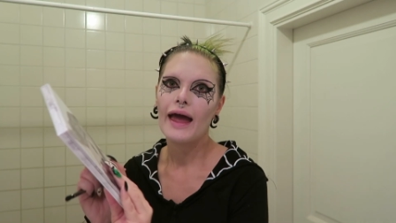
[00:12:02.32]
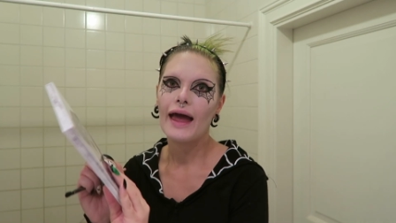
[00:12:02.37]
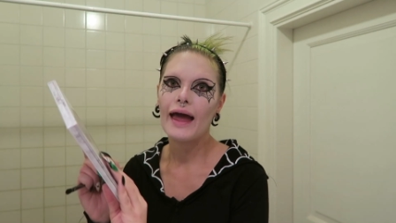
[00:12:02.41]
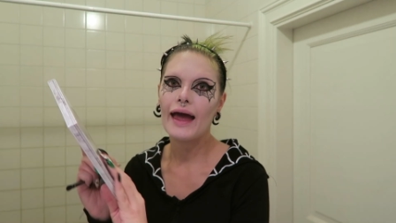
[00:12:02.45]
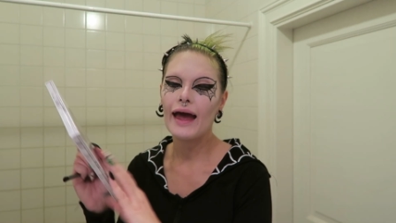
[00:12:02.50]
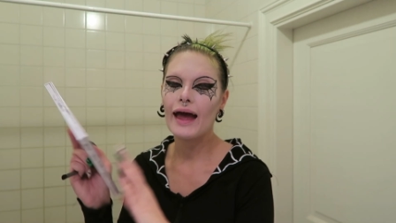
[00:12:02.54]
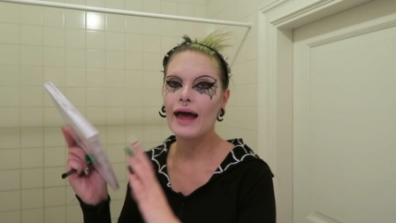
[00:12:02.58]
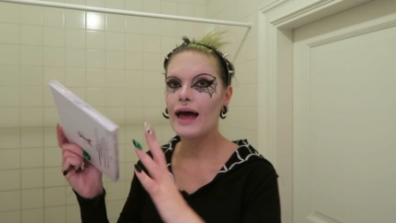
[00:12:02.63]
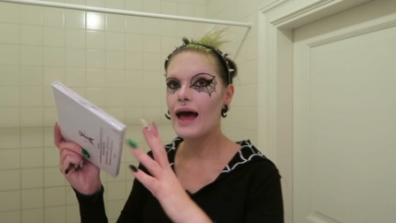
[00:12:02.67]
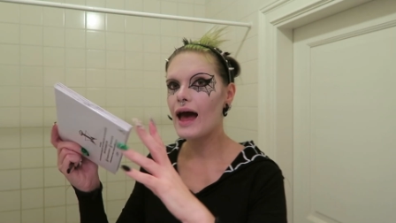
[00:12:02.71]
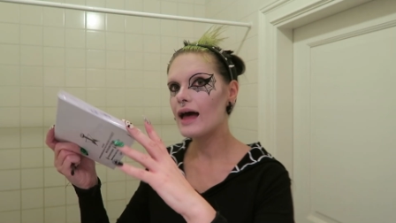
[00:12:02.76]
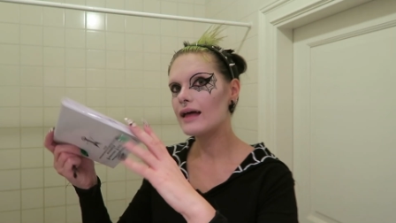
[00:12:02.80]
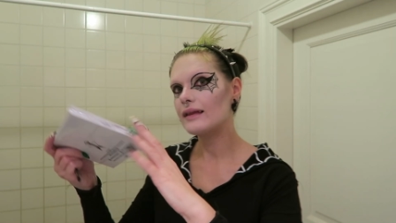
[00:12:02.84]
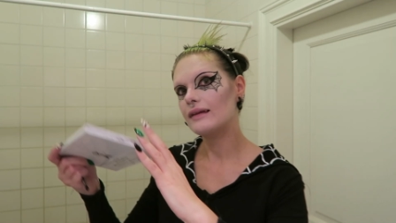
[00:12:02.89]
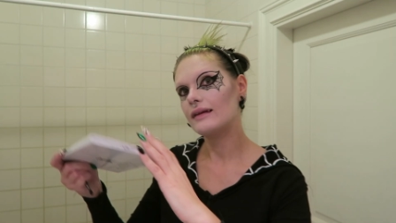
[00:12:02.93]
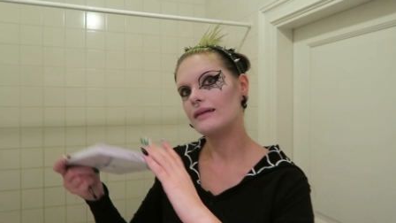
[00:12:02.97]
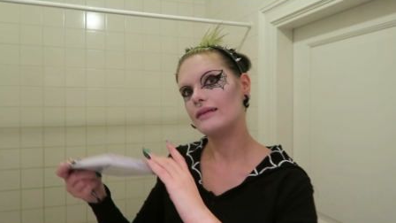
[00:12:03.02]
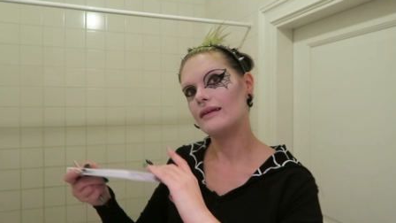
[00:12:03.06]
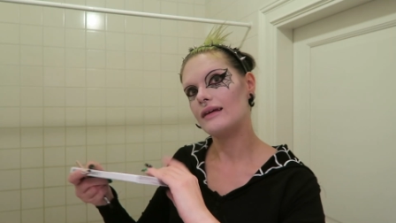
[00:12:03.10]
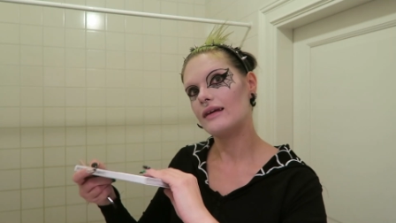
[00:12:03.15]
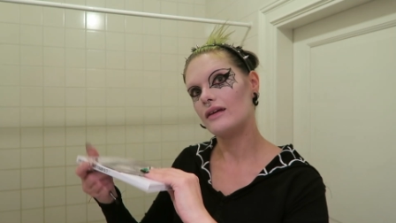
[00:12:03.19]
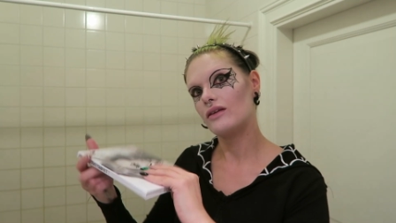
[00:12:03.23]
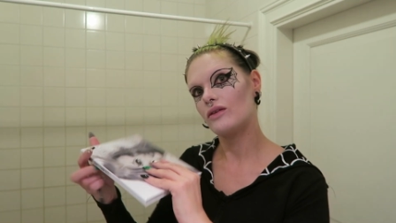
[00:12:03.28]

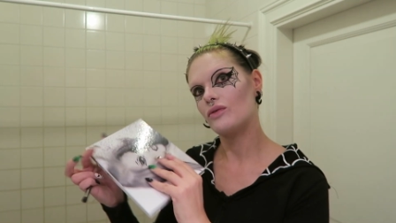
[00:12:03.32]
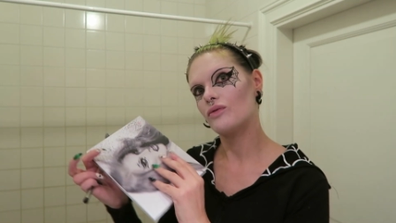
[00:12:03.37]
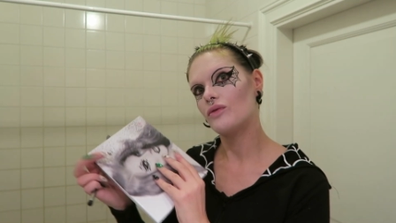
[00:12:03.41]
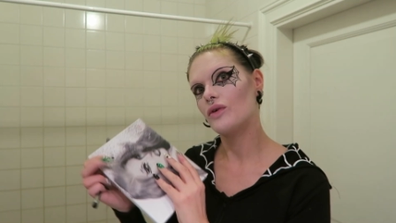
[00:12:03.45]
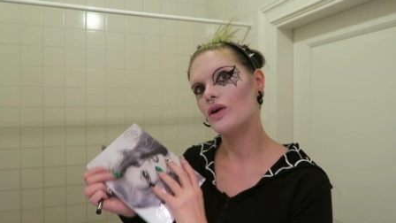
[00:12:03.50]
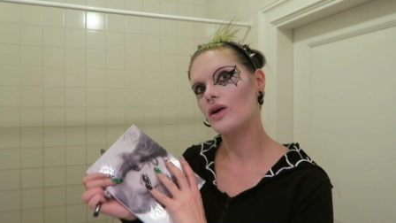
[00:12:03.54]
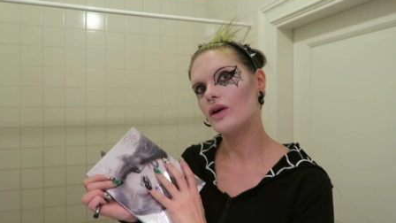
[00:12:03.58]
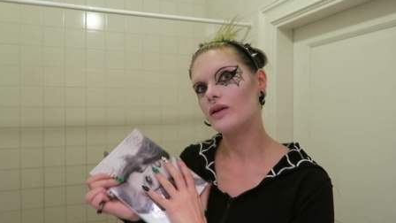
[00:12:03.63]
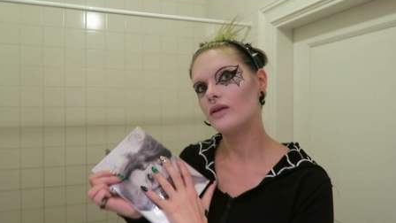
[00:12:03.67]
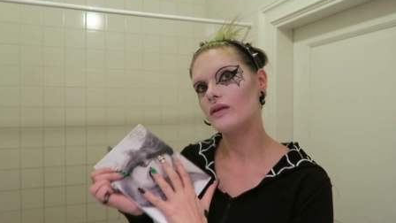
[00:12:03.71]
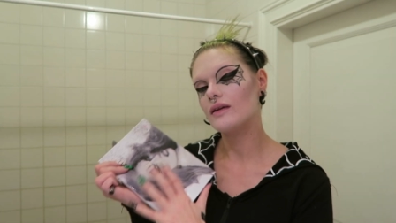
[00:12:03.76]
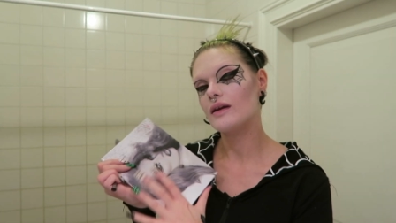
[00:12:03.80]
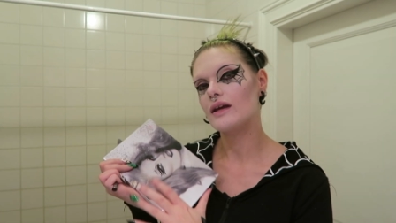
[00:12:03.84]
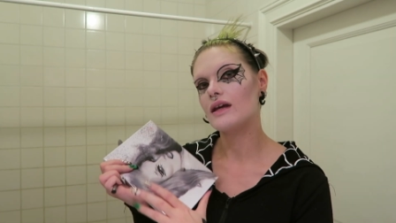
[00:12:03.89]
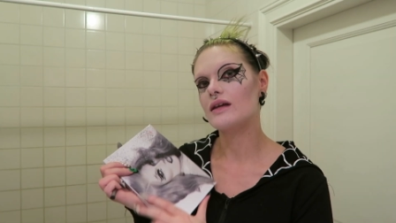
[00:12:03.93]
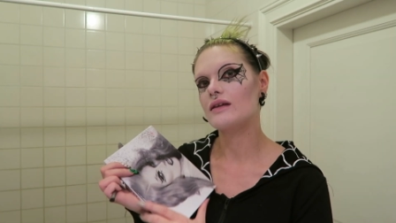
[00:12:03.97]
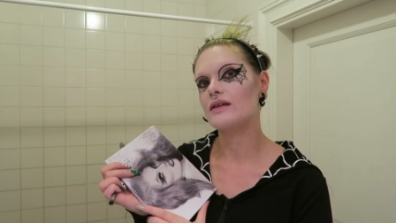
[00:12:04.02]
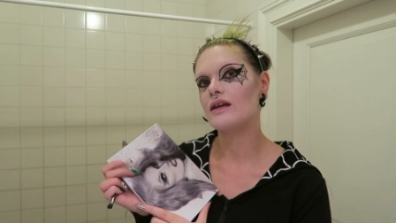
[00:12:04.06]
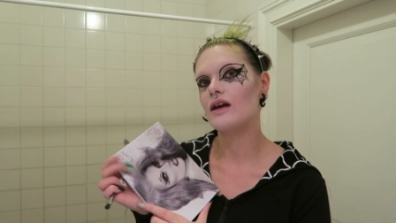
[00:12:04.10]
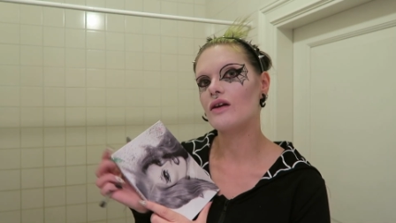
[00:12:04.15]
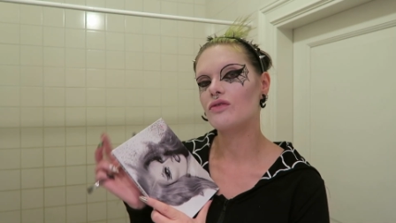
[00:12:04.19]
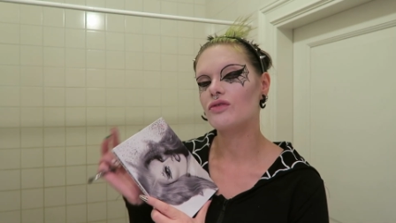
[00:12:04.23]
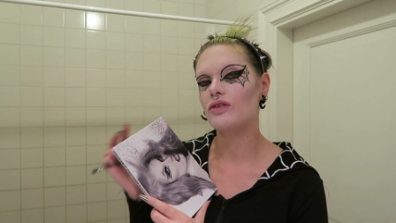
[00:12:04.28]
And this one is
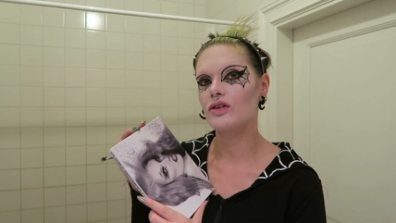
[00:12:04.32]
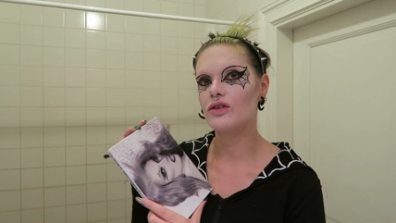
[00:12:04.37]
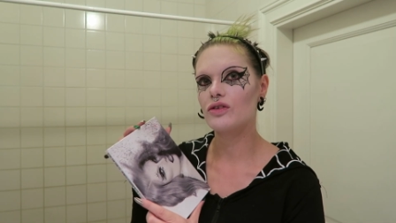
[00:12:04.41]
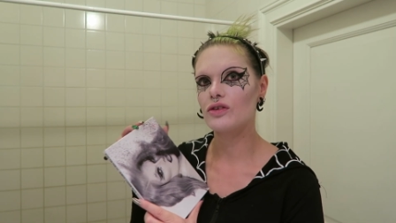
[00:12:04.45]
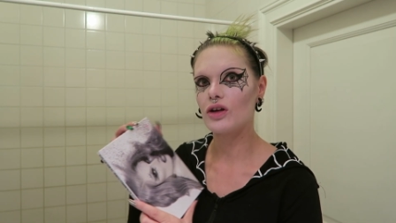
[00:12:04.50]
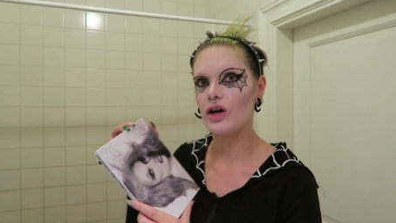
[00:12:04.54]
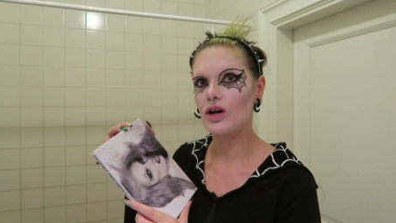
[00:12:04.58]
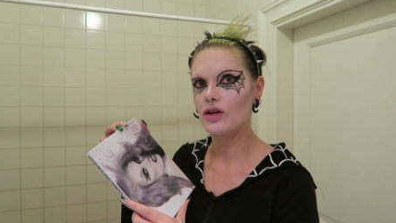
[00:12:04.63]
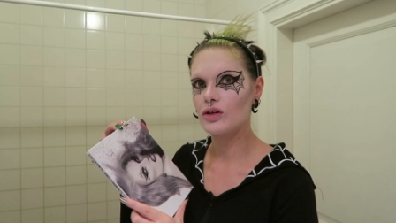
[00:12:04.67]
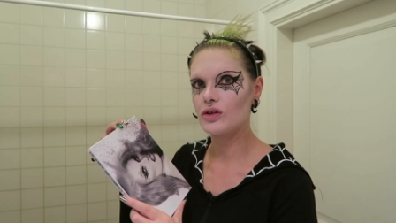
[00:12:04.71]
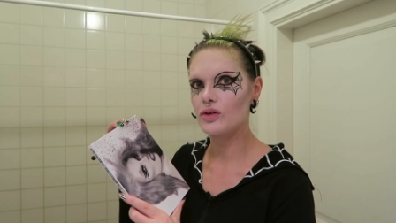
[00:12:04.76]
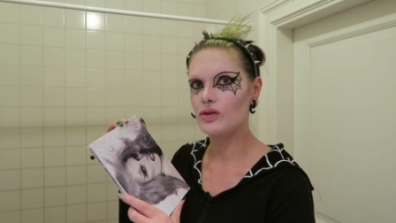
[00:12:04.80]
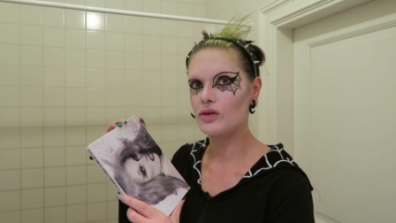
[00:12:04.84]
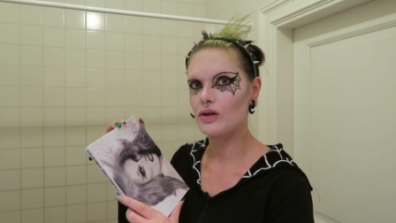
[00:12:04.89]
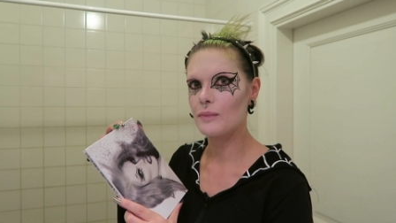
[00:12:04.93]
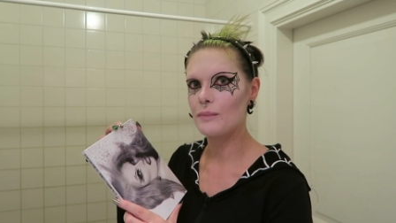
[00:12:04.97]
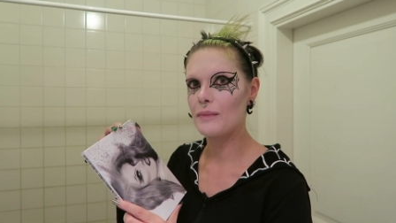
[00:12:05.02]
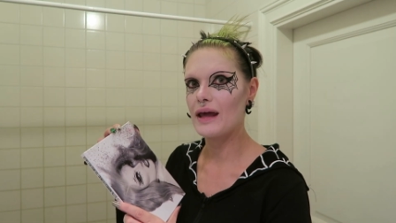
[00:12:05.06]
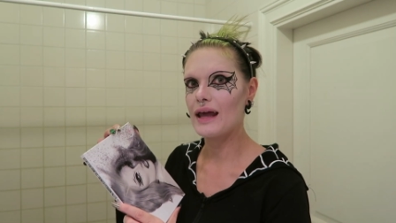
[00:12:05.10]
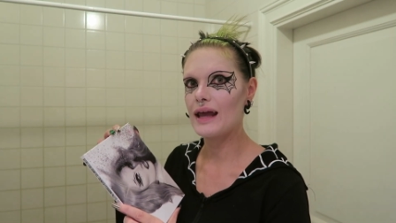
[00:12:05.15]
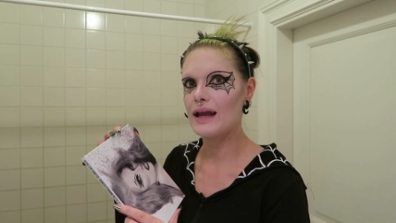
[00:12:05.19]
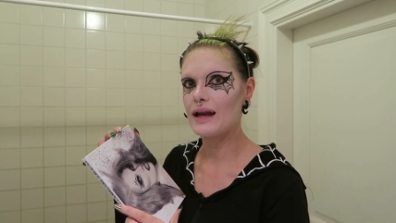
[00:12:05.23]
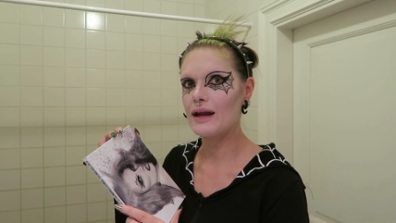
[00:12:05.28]
Jeffree Star
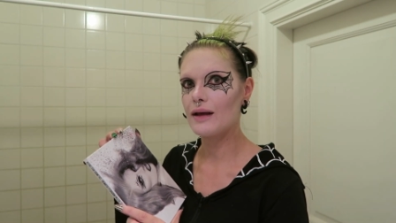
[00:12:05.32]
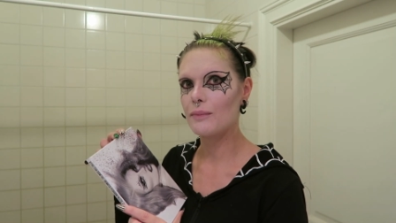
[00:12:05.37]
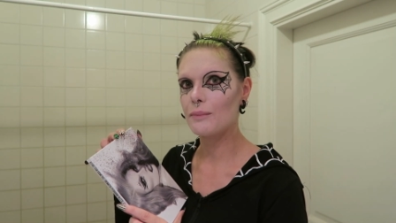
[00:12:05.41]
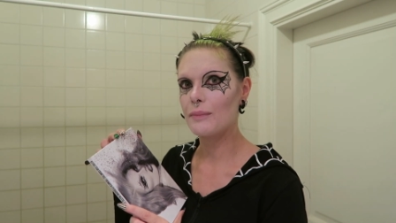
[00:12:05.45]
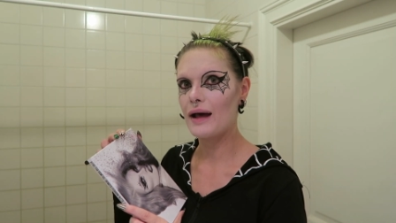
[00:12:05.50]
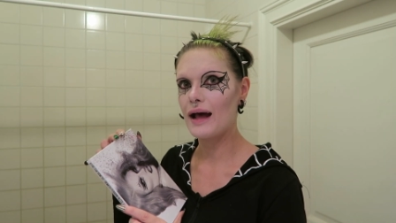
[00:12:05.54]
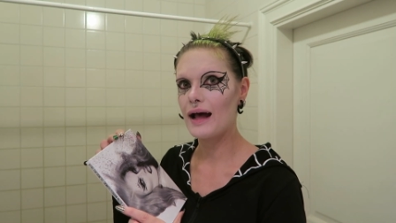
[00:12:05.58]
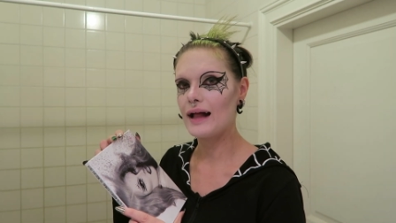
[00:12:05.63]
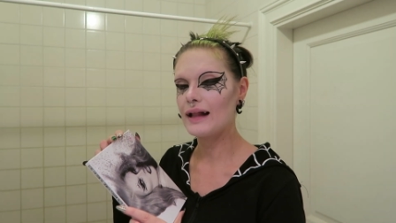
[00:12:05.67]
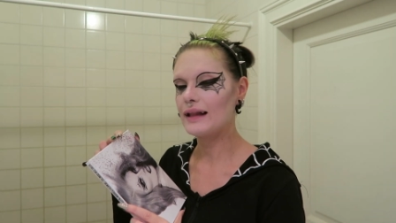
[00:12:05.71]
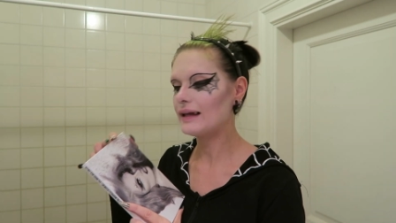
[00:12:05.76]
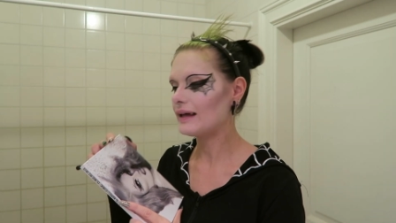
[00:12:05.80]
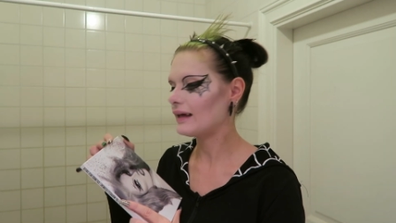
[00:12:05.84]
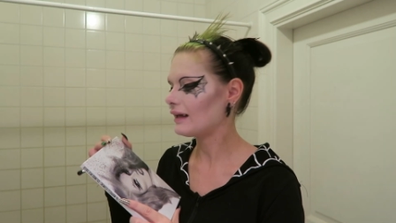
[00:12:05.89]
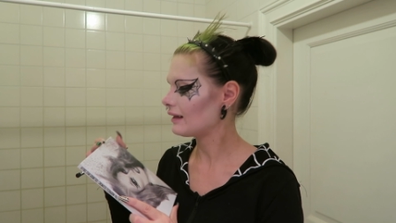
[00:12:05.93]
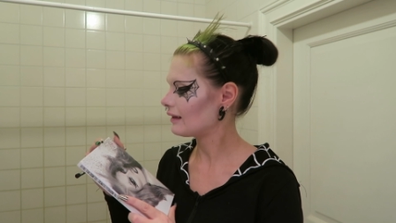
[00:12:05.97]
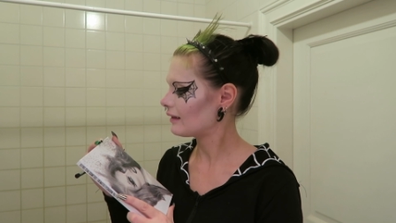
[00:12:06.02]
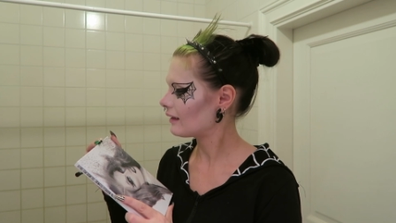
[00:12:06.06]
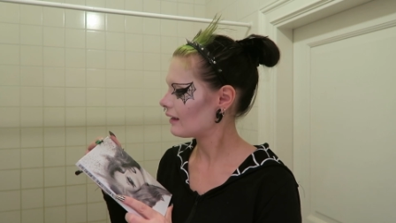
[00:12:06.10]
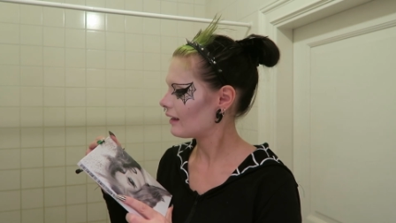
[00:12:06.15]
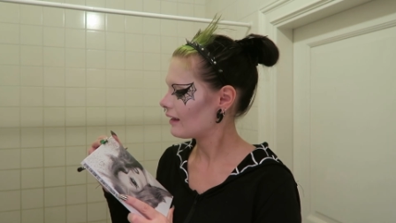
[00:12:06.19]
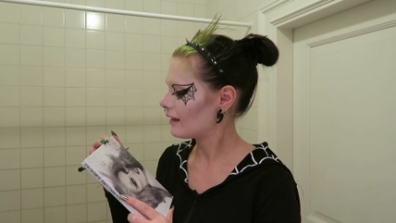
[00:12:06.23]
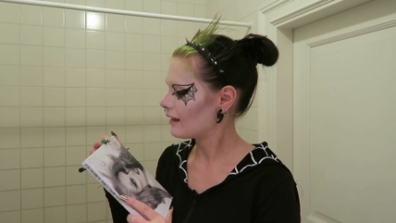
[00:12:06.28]
Cremated
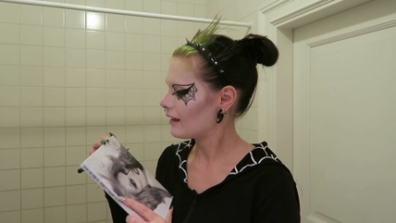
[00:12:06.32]
Palette,